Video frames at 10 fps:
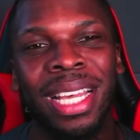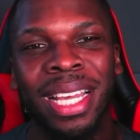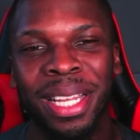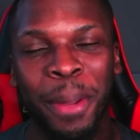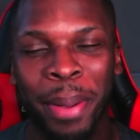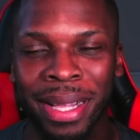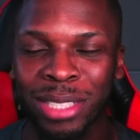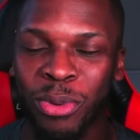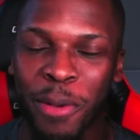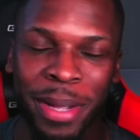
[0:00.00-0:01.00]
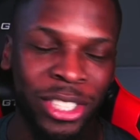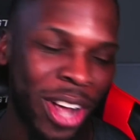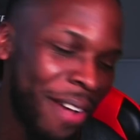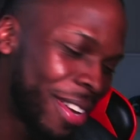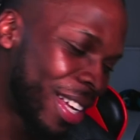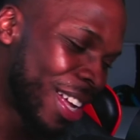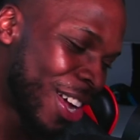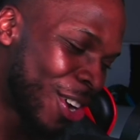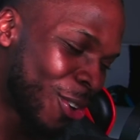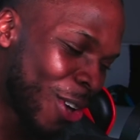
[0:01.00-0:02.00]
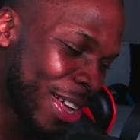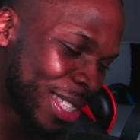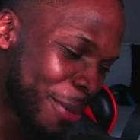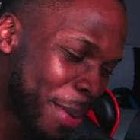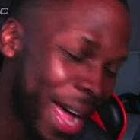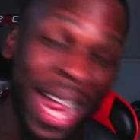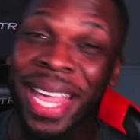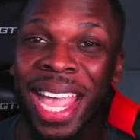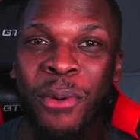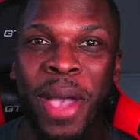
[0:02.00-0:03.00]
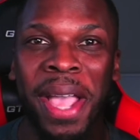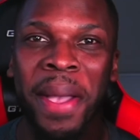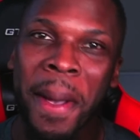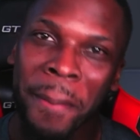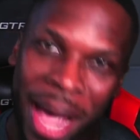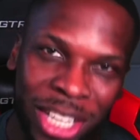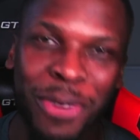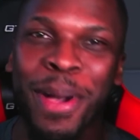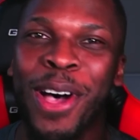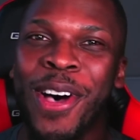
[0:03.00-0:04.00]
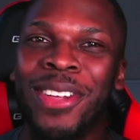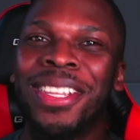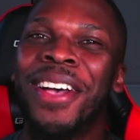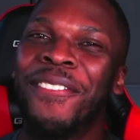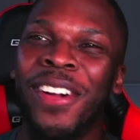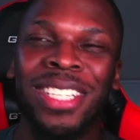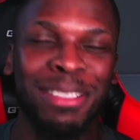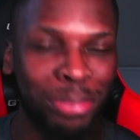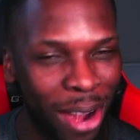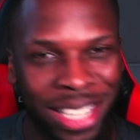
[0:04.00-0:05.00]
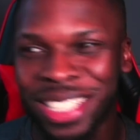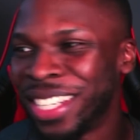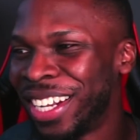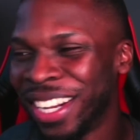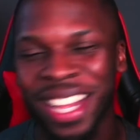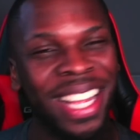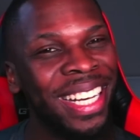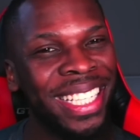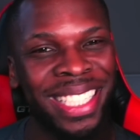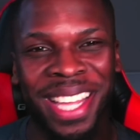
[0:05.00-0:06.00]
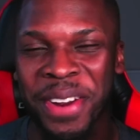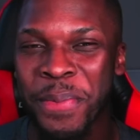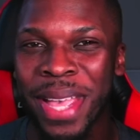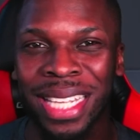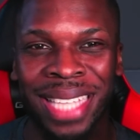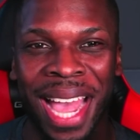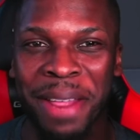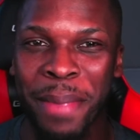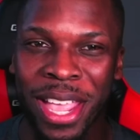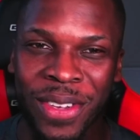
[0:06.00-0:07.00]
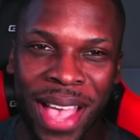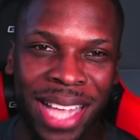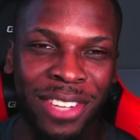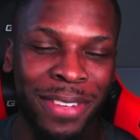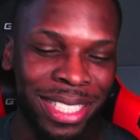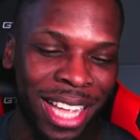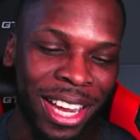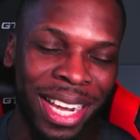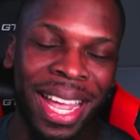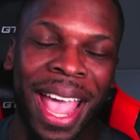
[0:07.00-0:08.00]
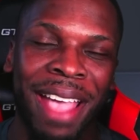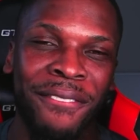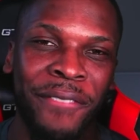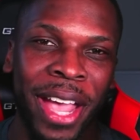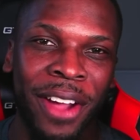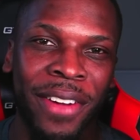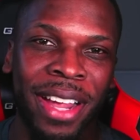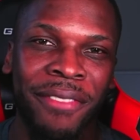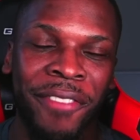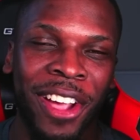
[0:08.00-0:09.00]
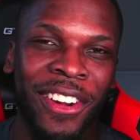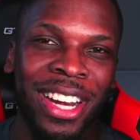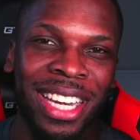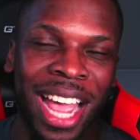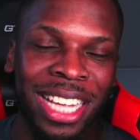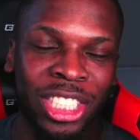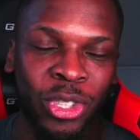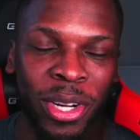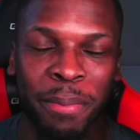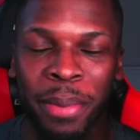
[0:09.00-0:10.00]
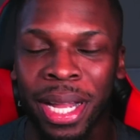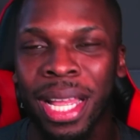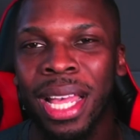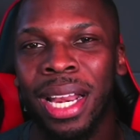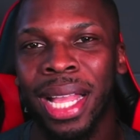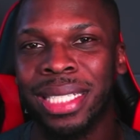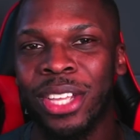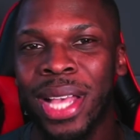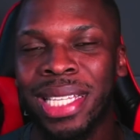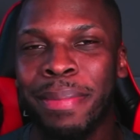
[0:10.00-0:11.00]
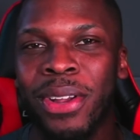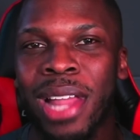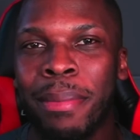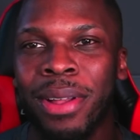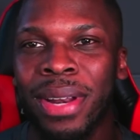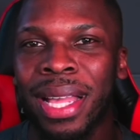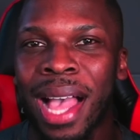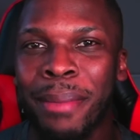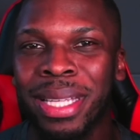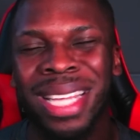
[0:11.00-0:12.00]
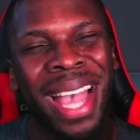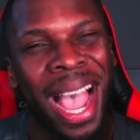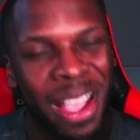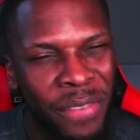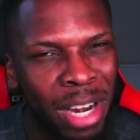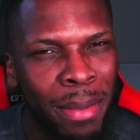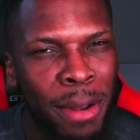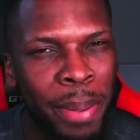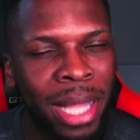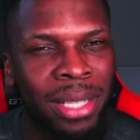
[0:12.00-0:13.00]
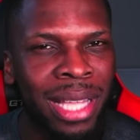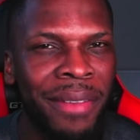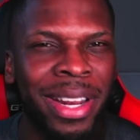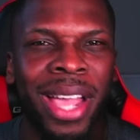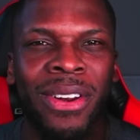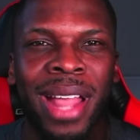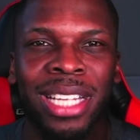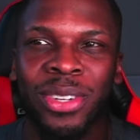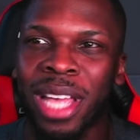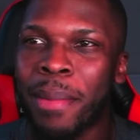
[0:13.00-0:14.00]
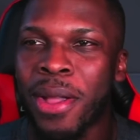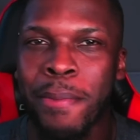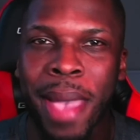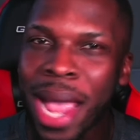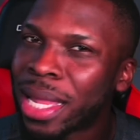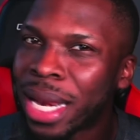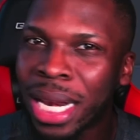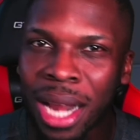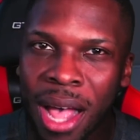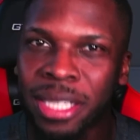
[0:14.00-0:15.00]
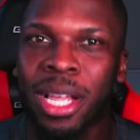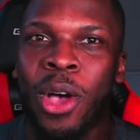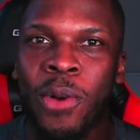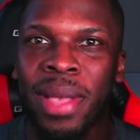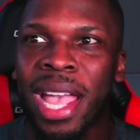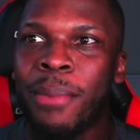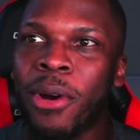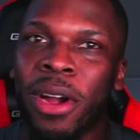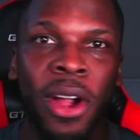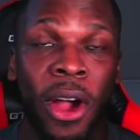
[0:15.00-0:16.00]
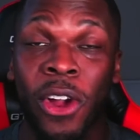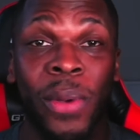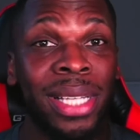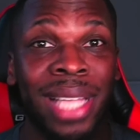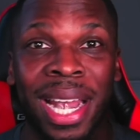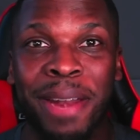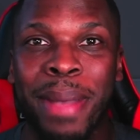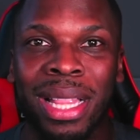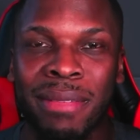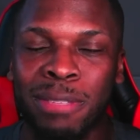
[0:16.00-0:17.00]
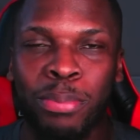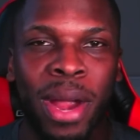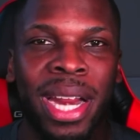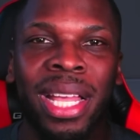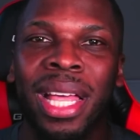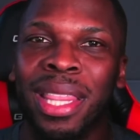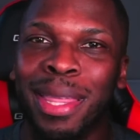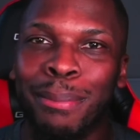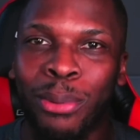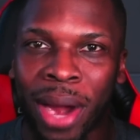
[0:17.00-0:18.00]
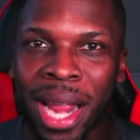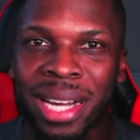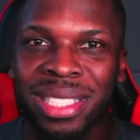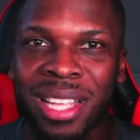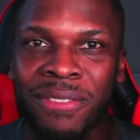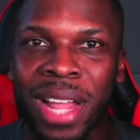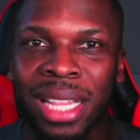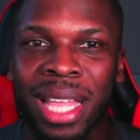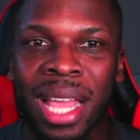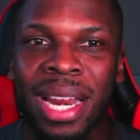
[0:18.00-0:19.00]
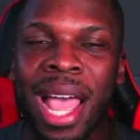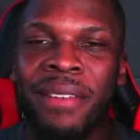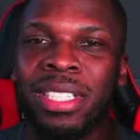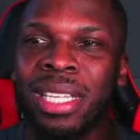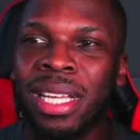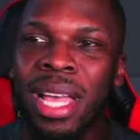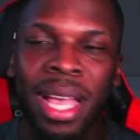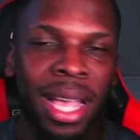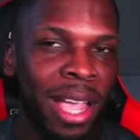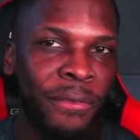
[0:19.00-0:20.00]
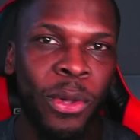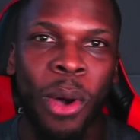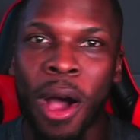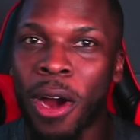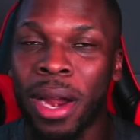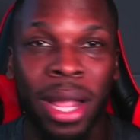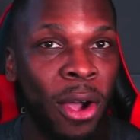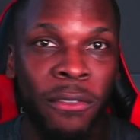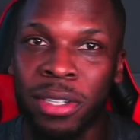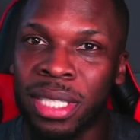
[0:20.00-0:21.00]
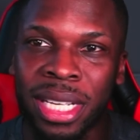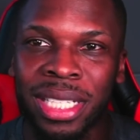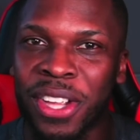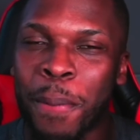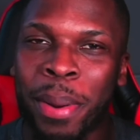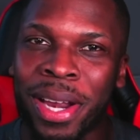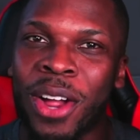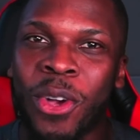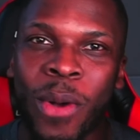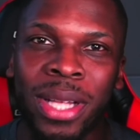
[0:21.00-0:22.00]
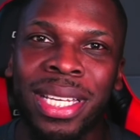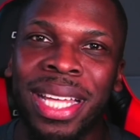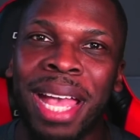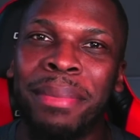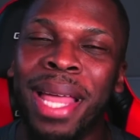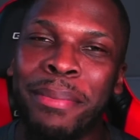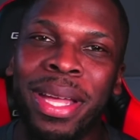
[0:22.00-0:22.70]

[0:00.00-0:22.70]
the Panthers will be traveling across the pond. I can't wait. Patrick Mahomes versus Bryce Young. This is going to be exciting, man. You guys overseas are getting a very, very nice treat. But like I said, you guys let me know down below in the comments how you feel about the Panthers having an international game. Are you mad that they lost a home game, or are you excited about them spreading the brand and stuff like that? And obviously, if you are overseas and you're planning on going to the game, let me